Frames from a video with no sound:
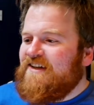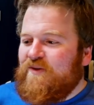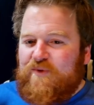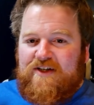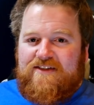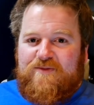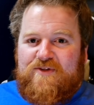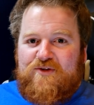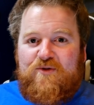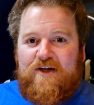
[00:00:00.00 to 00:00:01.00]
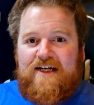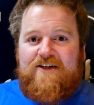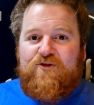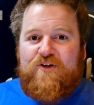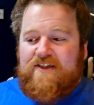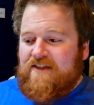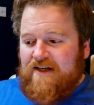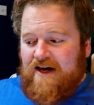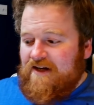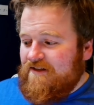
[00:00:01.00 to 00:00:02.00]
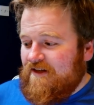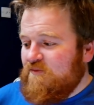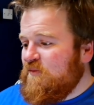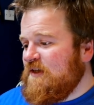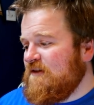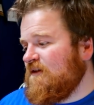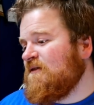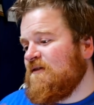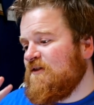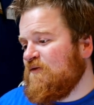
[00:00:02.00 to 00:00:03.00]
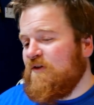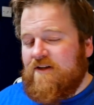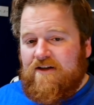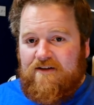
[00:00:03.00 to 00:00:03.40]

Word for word: like because I'm so ignorant to tax and business and stuff like that,